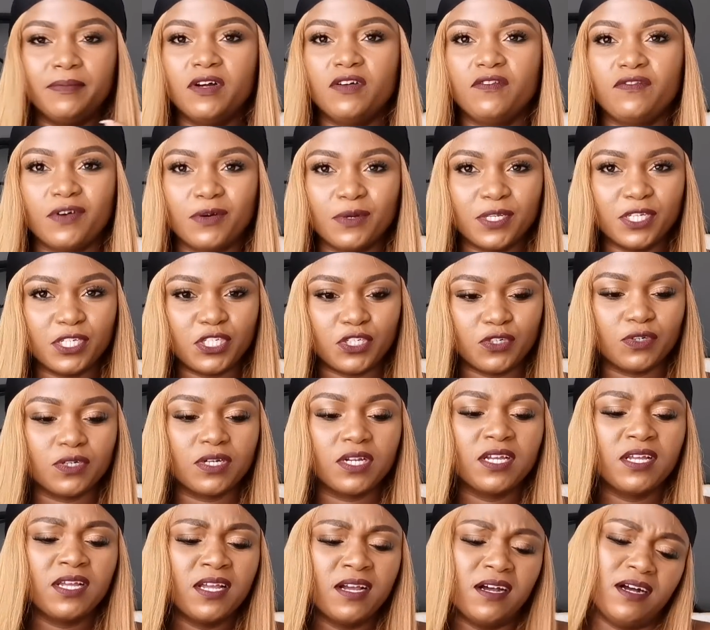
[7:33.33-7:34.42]

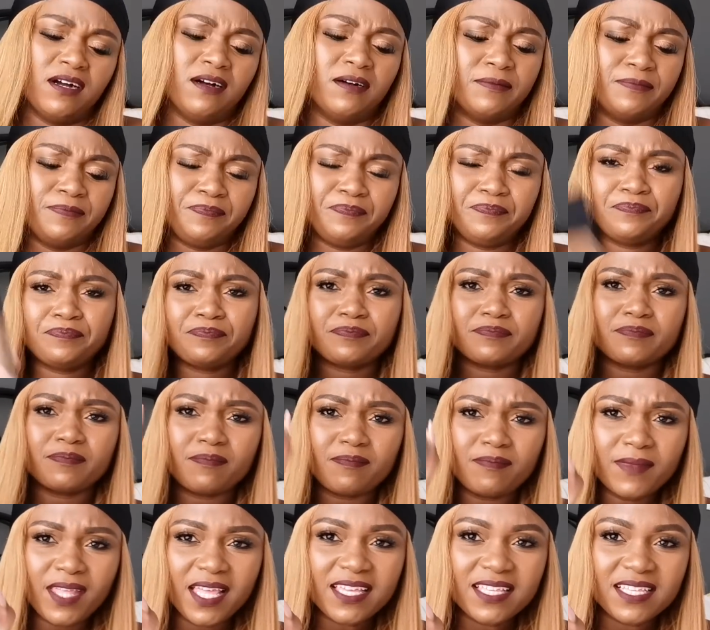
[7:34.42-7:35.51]
Foundation.
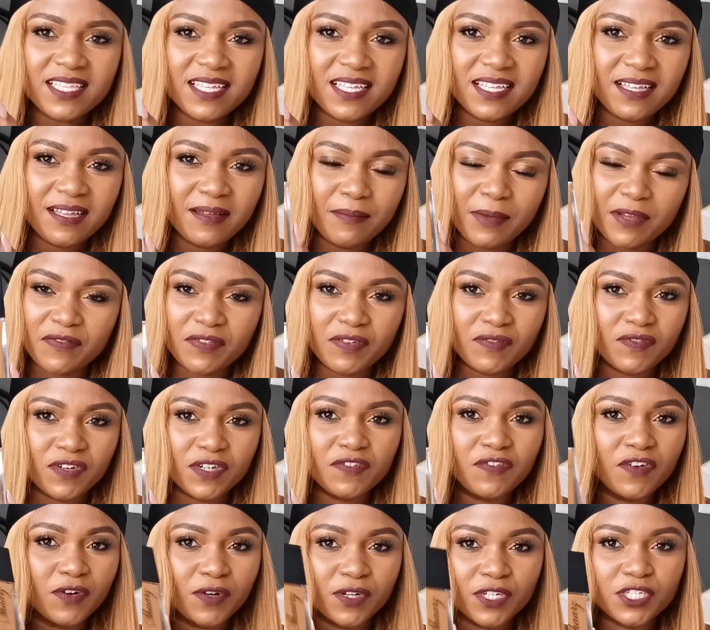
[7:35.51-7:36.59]
My favorite
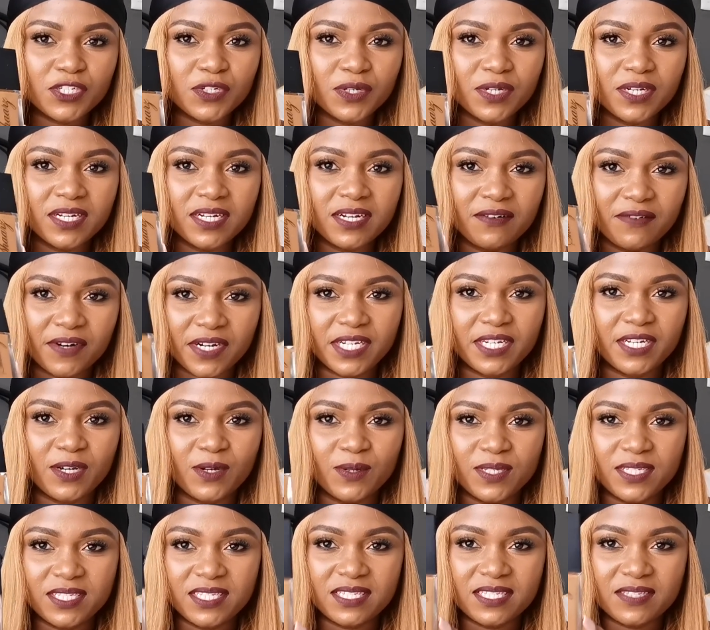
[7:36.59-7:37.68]
foundation right
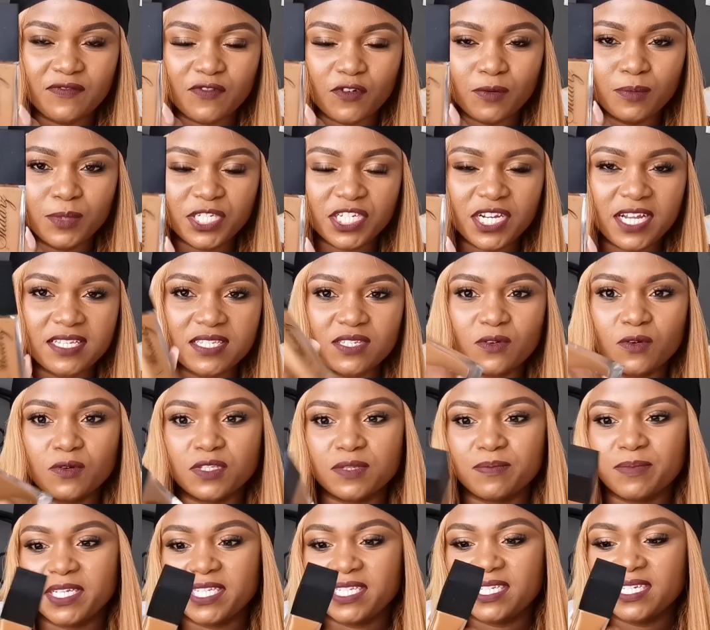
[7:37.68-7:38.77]
now is from Shaz
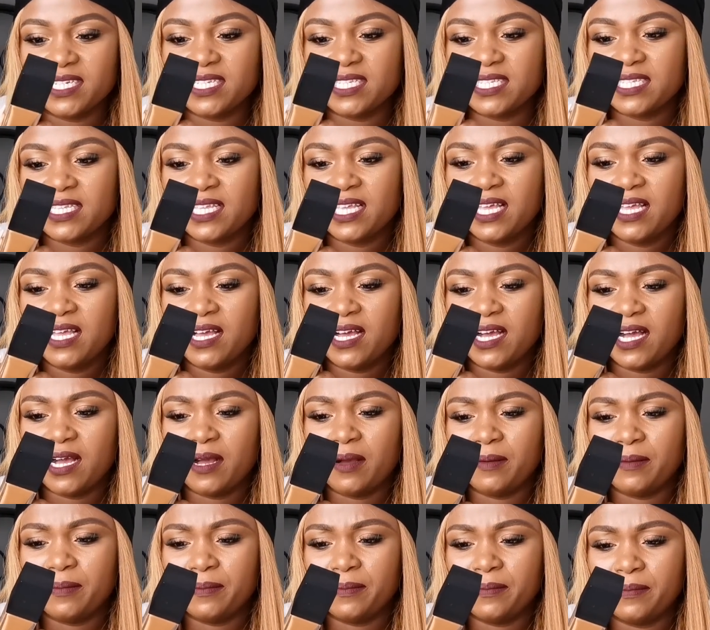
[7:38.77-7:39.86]
Cosmetics.
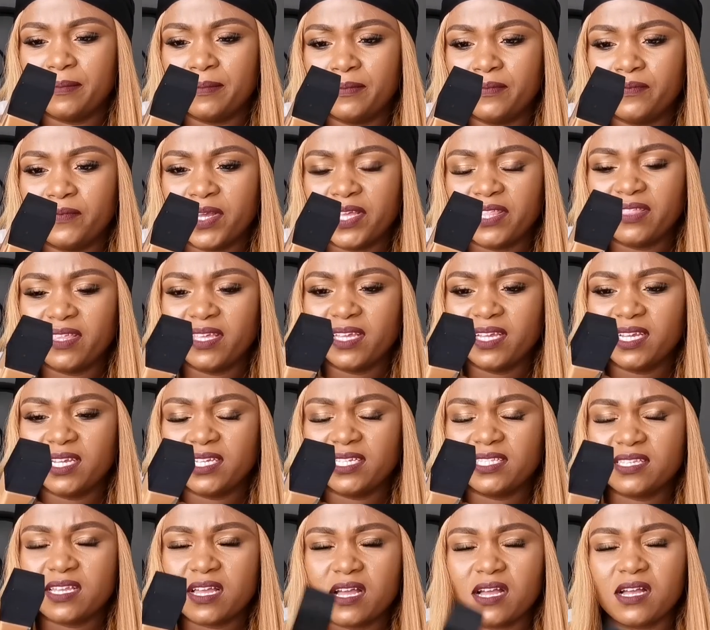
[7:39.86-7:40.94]
I think
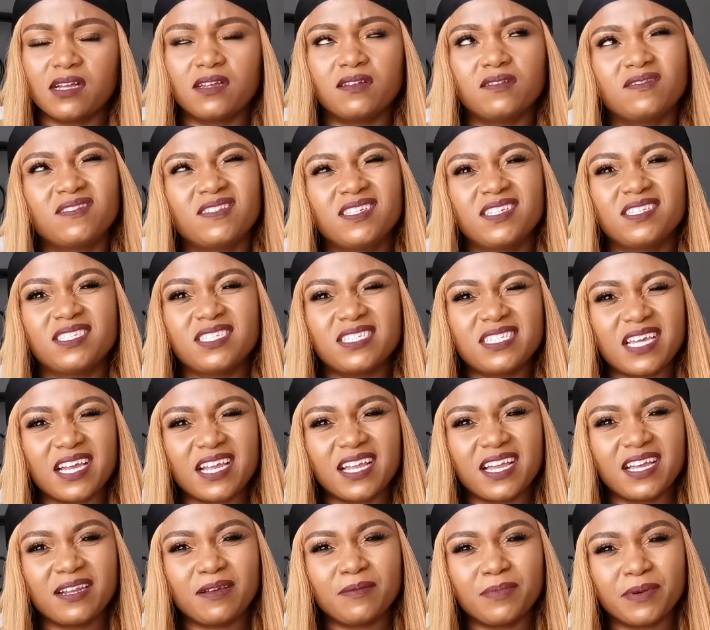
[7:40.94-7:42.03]
is it a
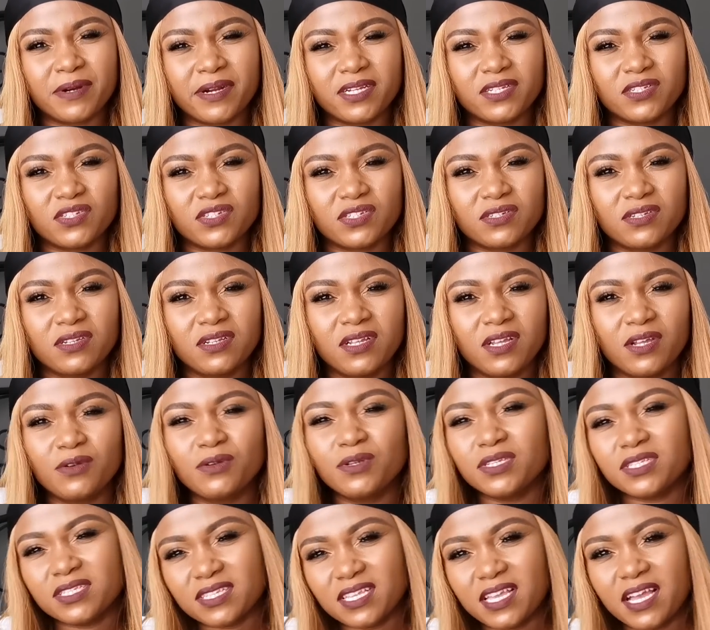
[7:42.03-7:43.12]
Ghana branch? I don't
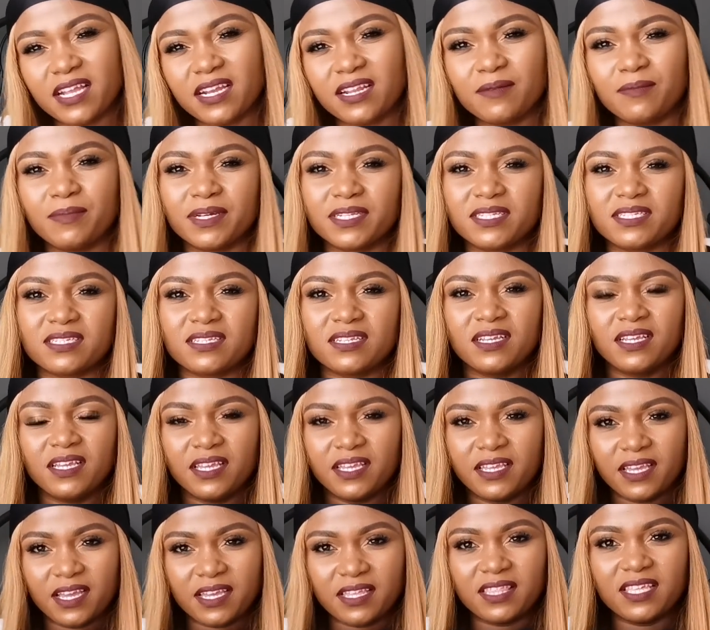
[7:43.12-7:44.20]
know, it's Ghana, but
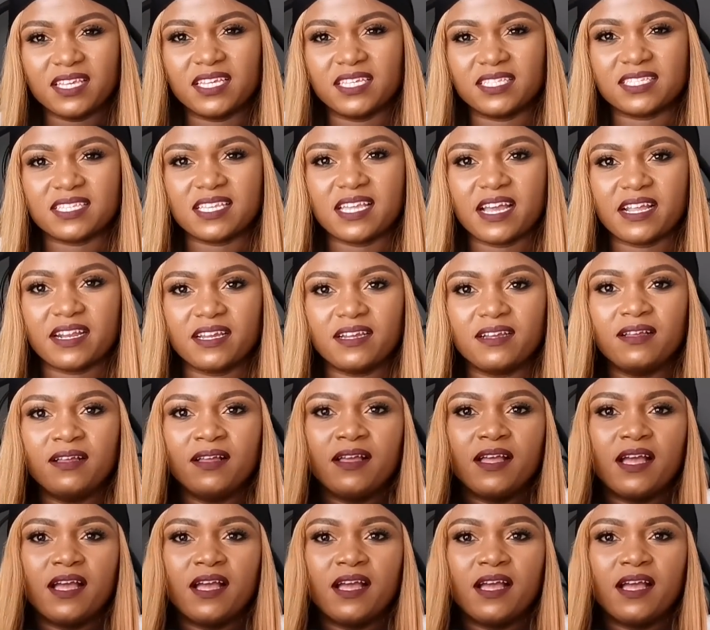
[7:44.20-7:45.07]
yeah, I think it's Ghana.